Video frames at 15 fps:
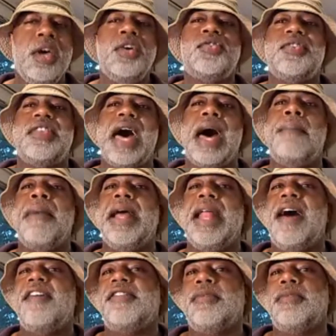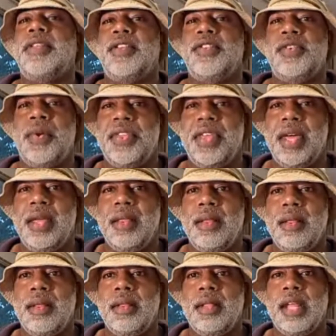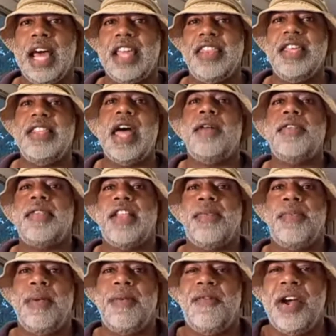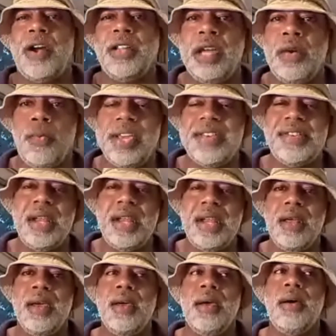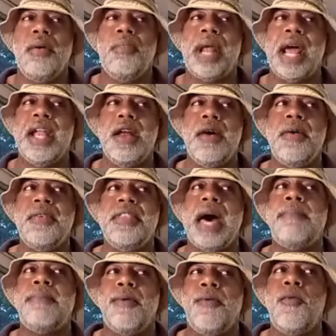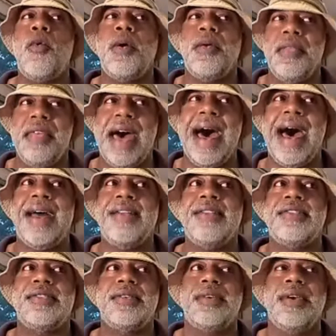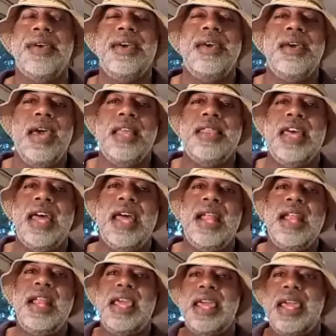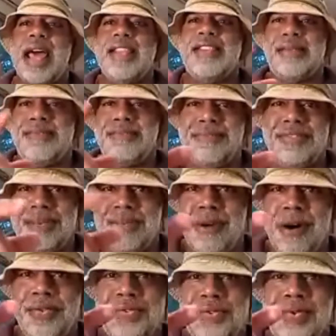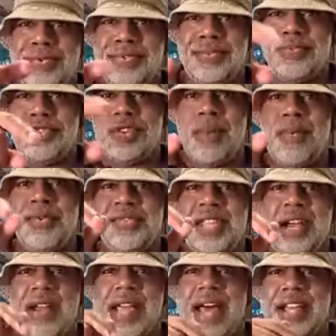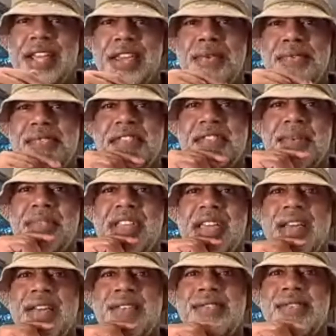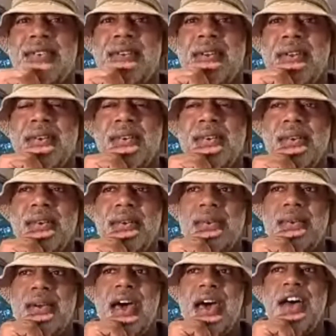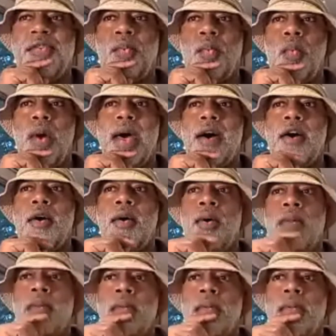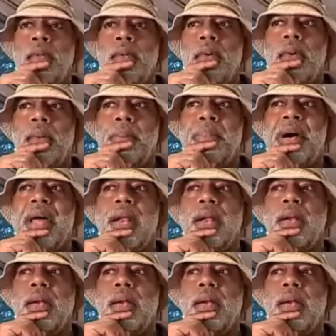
So that might have something to do with it. And I think that's been fairly recent, but I know that before that. And then he had some troubles there. He got accused of some things as well. But